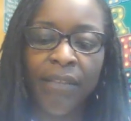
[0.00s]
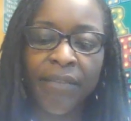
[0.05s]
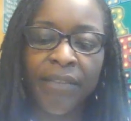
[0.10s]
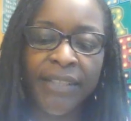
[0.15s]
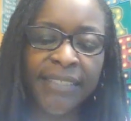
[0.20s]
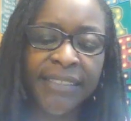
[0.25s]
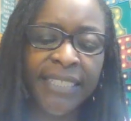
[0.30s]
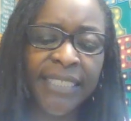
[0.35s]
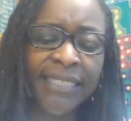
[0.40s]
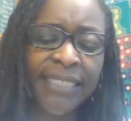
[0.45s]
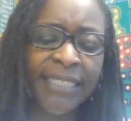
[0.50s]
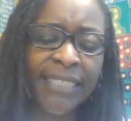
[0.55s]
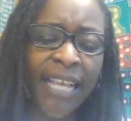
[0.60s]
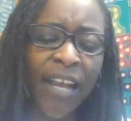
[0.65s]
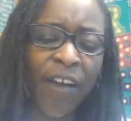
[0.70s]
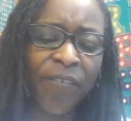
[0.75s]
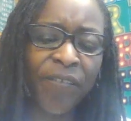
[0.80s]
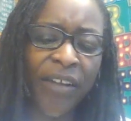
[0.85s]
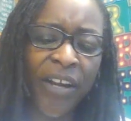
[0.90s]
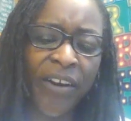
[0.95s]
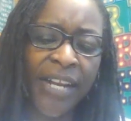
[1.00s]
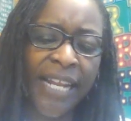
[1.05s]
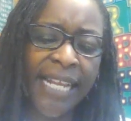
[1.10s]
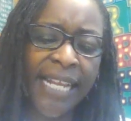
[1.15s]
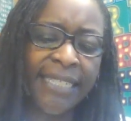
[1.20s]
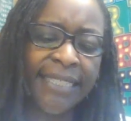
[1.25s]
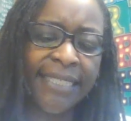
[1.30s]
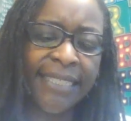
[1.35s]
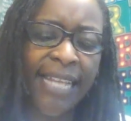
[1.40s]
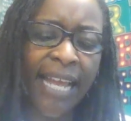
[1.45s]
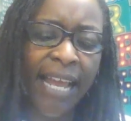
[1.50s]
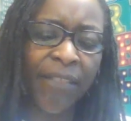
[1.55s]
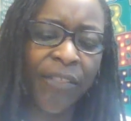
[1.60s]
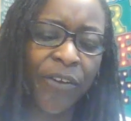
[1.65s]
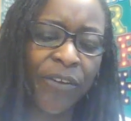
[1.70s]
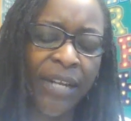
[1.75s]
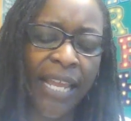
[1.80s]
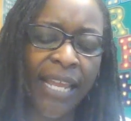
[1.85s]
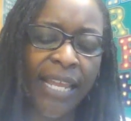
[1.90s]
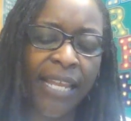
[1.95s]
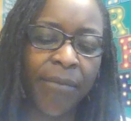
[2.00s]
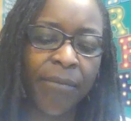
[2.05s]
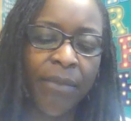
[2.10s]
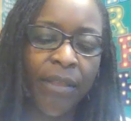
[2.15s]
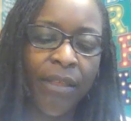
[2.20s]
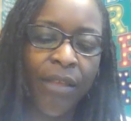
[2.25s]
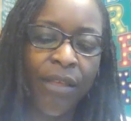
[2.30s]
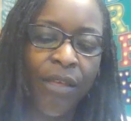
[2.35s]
This is how fire ants got their name.